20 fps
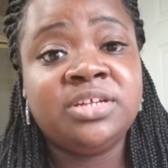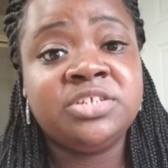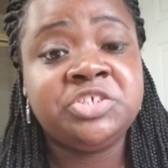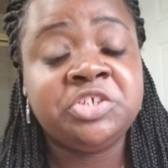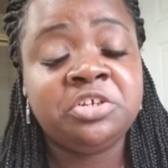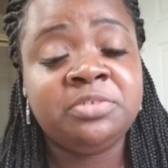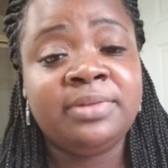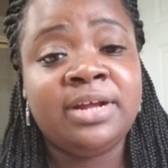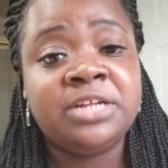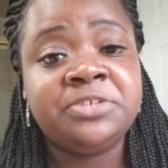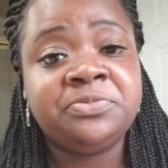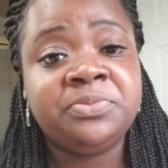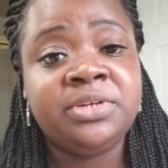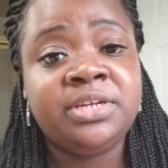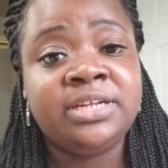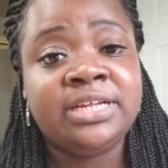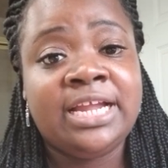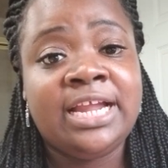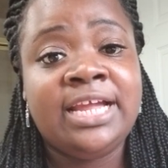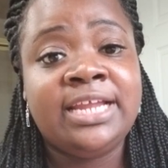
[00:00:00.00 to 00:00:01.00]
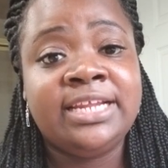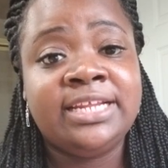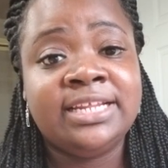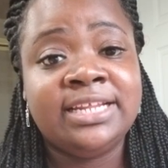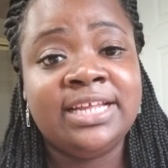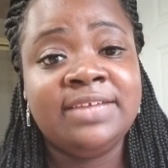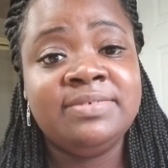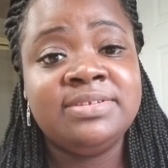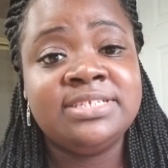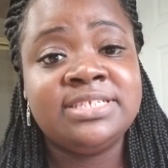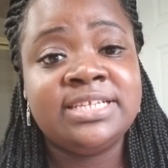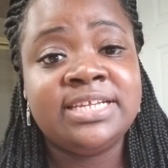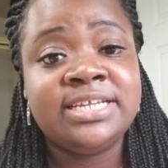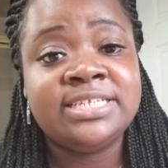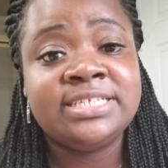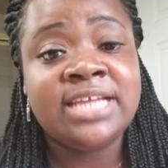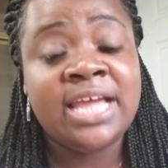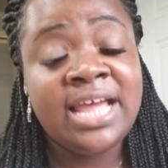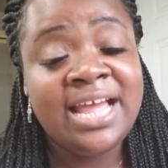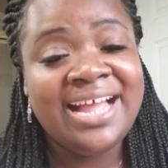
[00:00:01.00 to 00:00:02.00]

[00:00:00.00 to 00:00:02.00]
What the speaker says: Jeremiah 29:11 says,